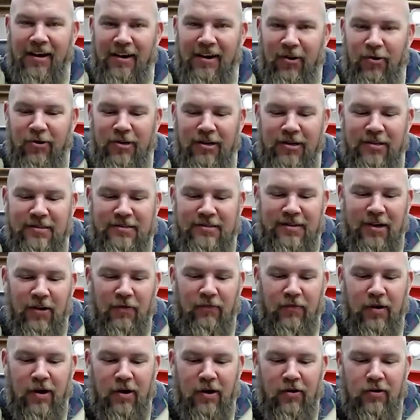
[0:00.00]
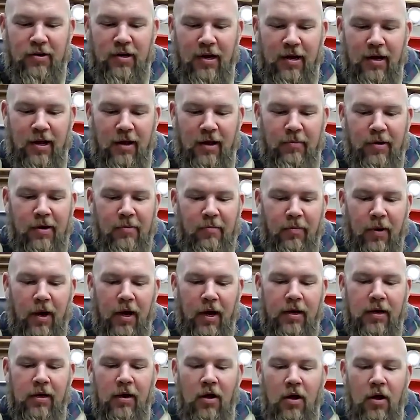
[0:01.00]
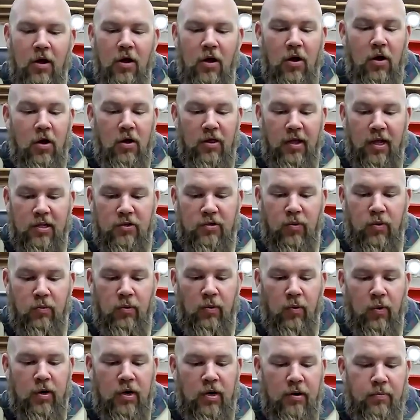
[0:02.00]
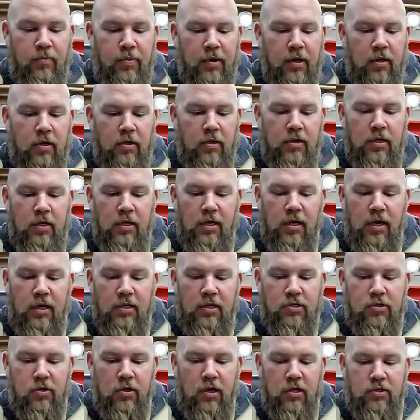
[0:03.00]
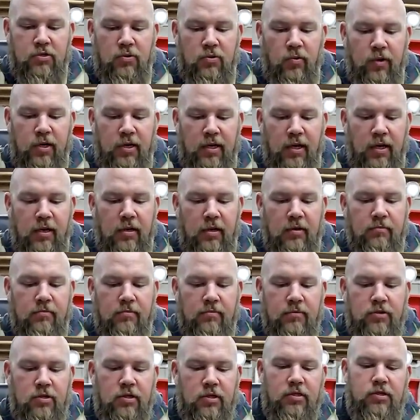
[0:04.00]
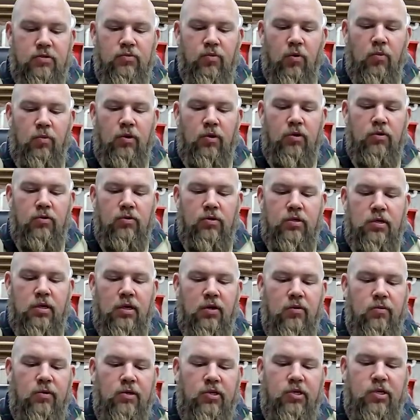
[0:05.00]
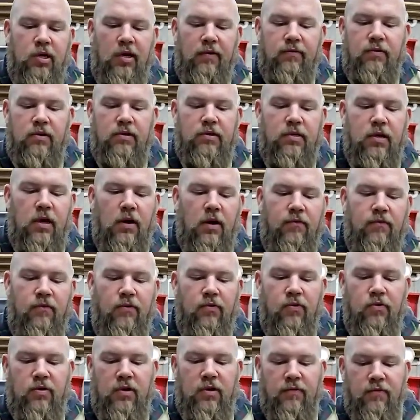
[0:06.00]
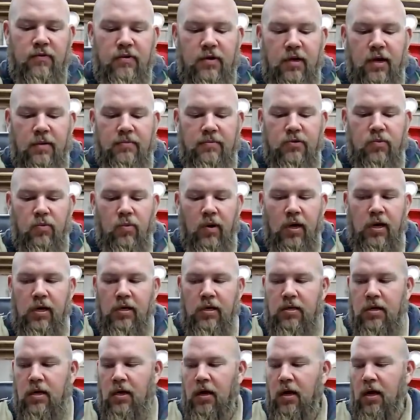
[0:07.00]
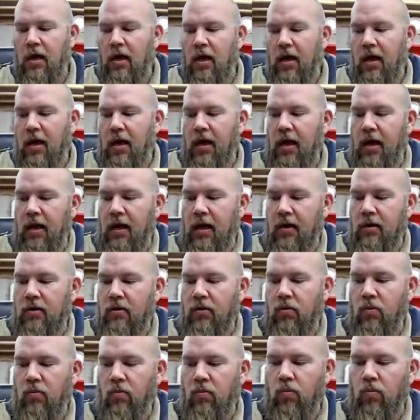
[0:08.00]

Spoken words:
I know it doesn't sound very aerodynamic, but that's what we wanted to build, and so that's what we did. So this is what we used here. We shaved this out for the different types of weight, and